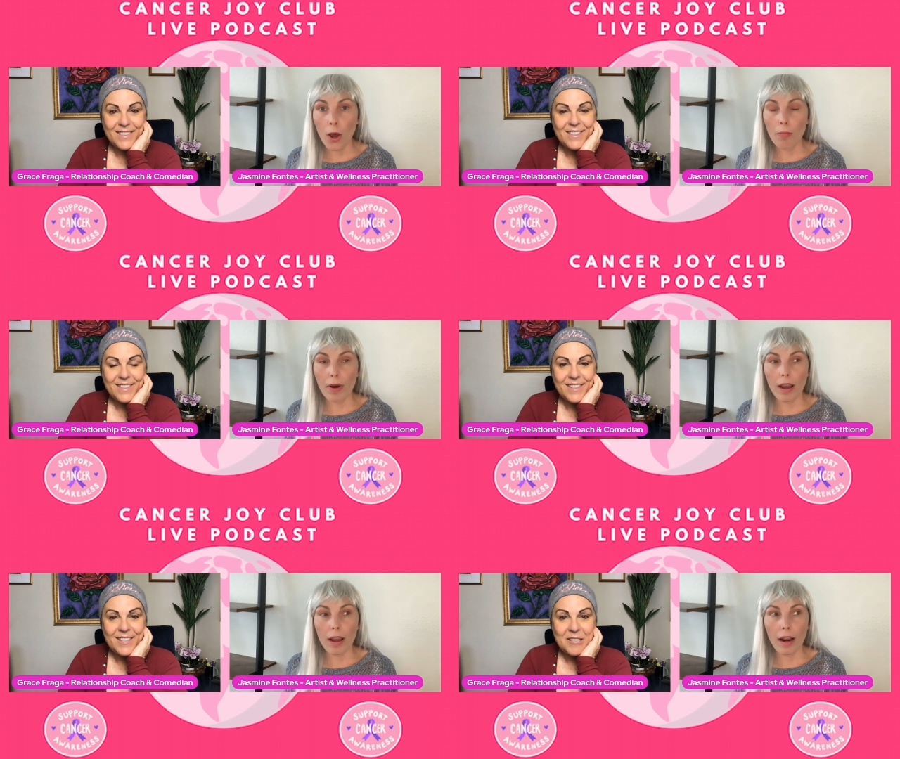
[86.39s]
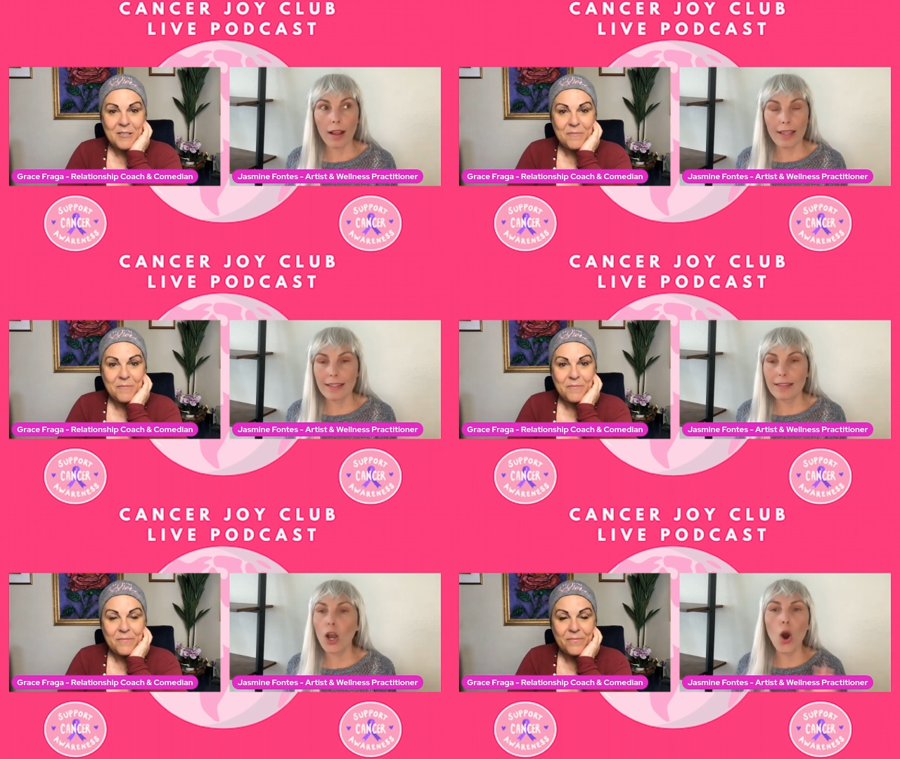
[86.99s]
Speaker 1: but he's
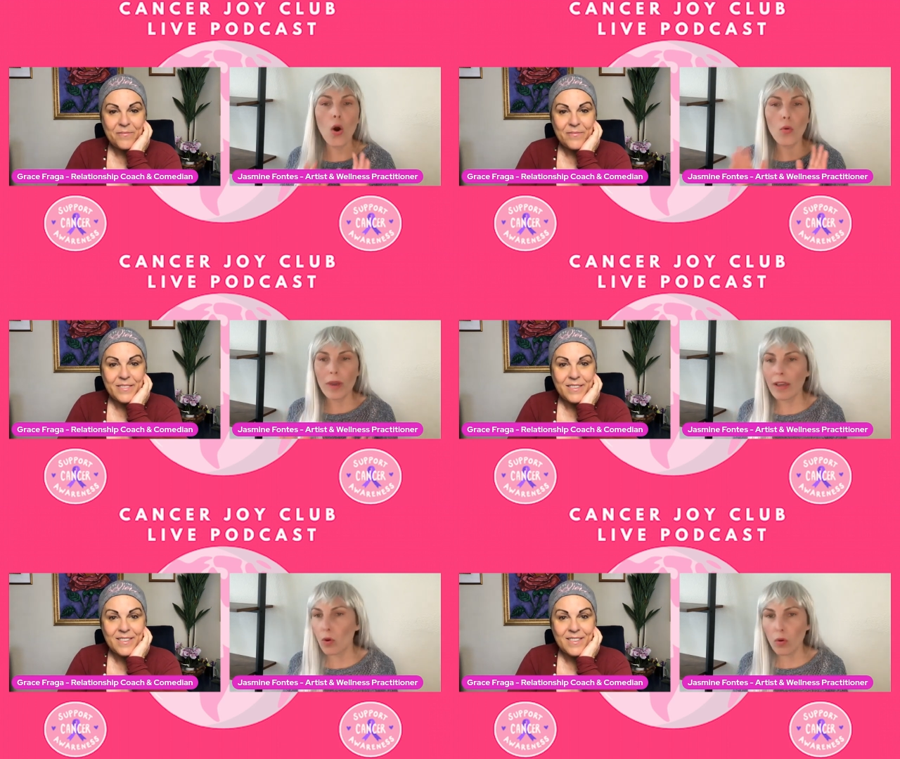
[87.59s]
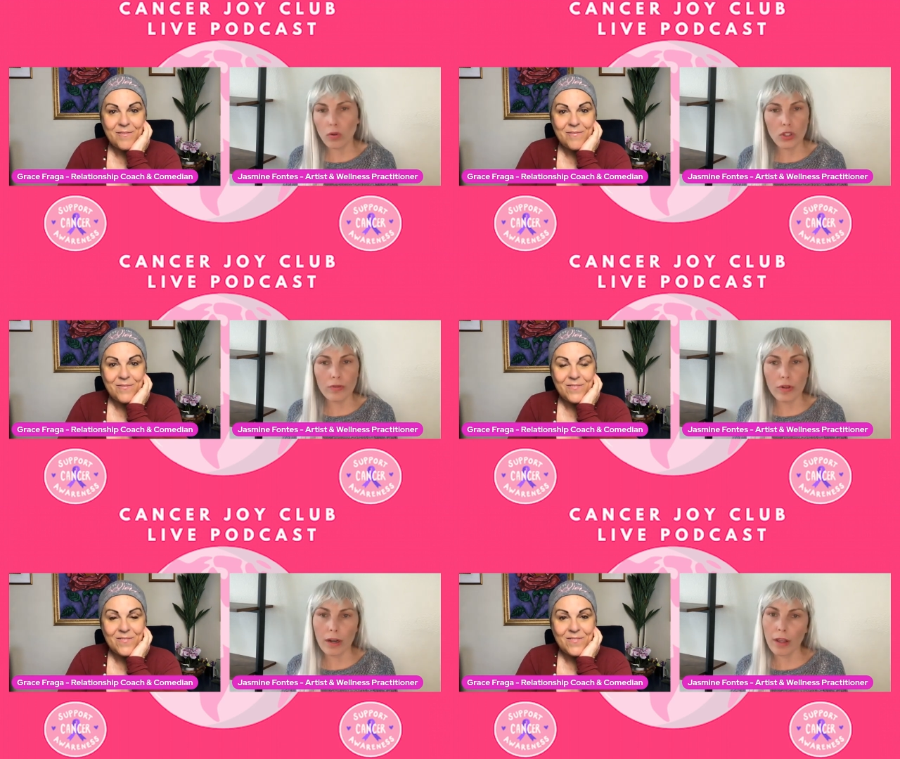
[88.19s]
like, oh, we have to hold you
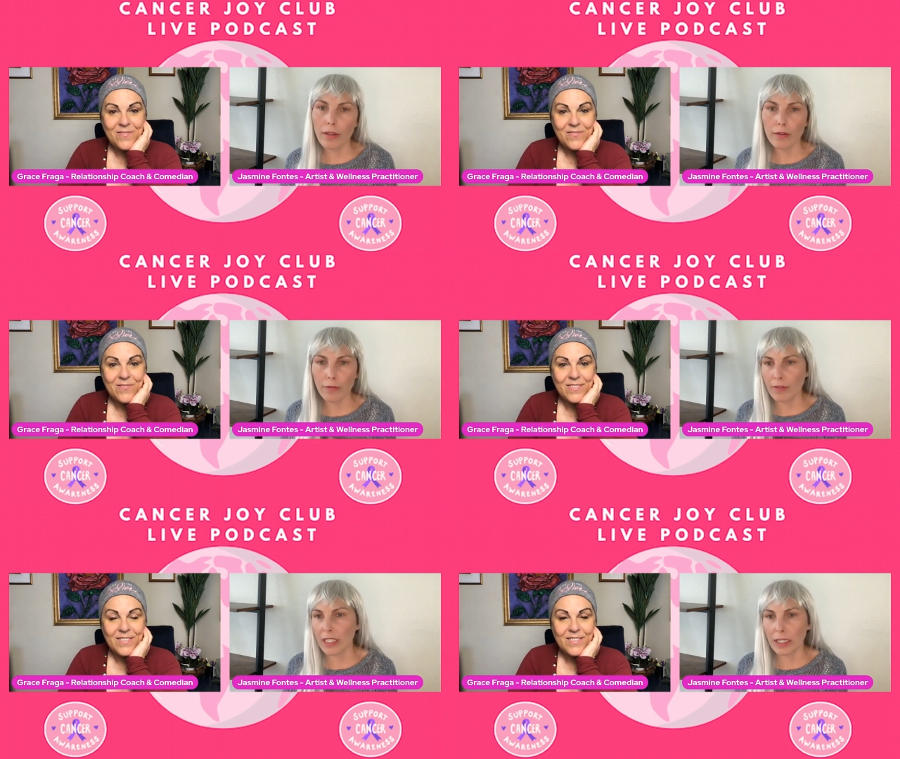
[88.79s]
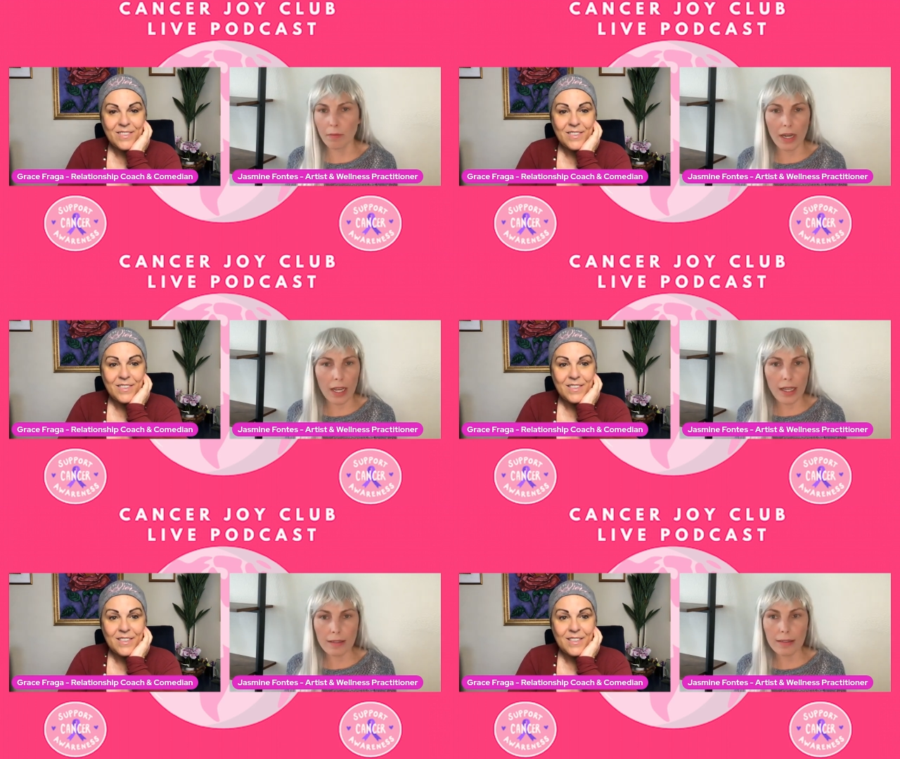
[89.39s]
for another 15
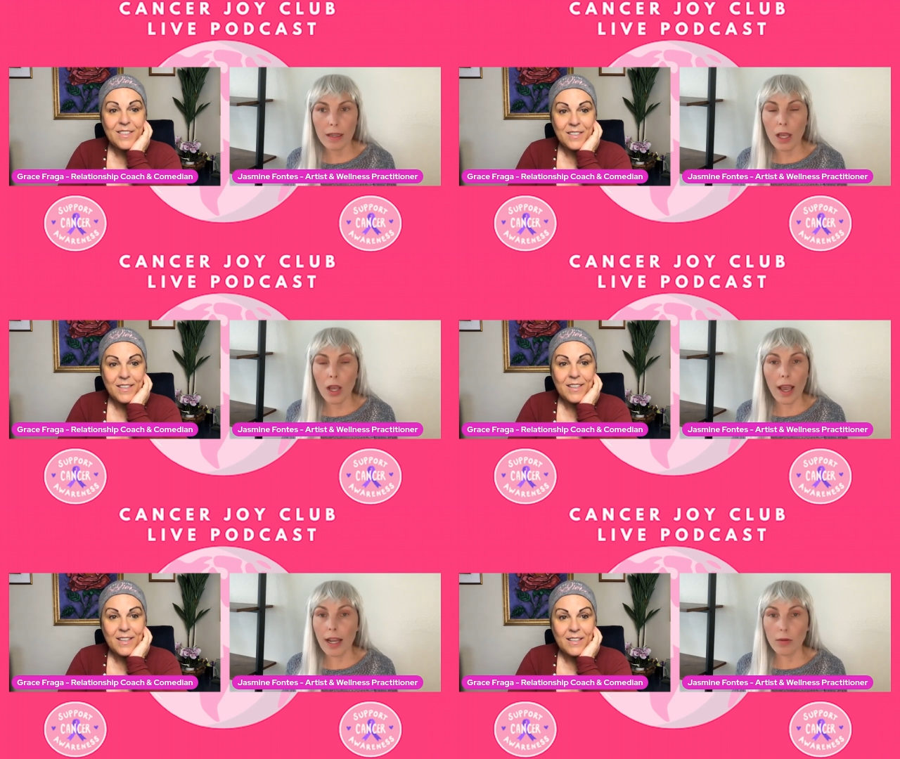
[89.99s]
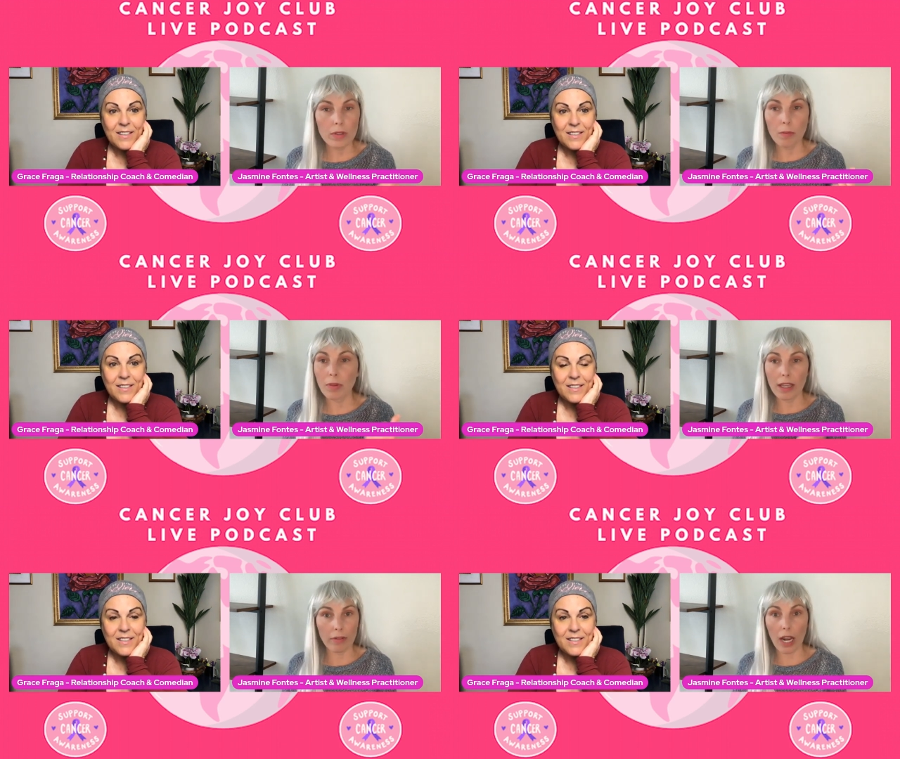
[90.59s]
minutes, and it was a
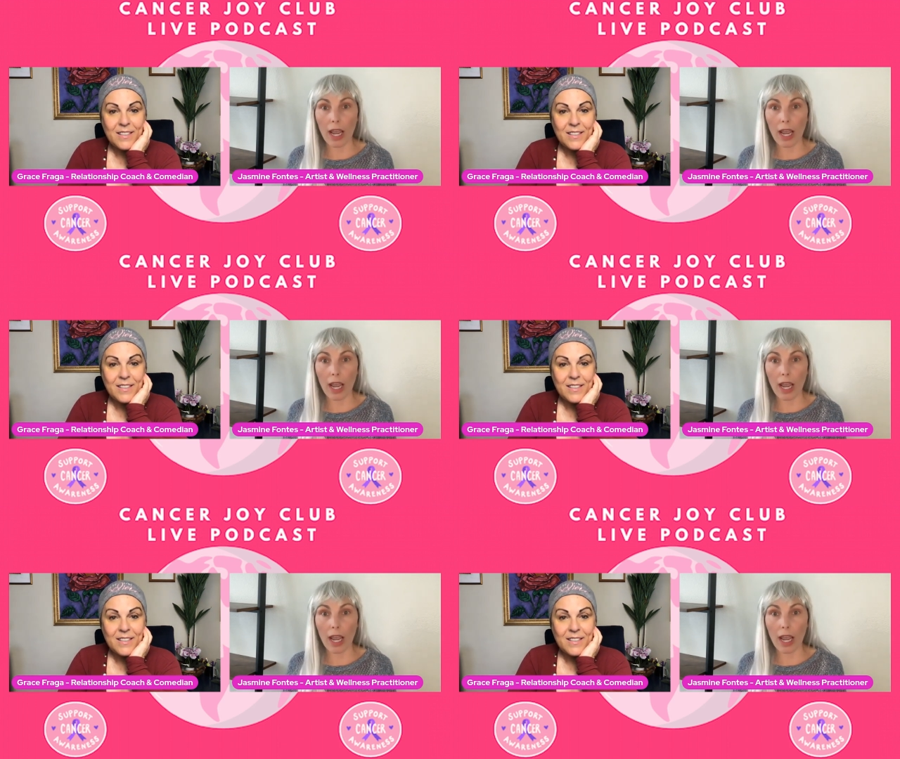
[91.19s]
blink of an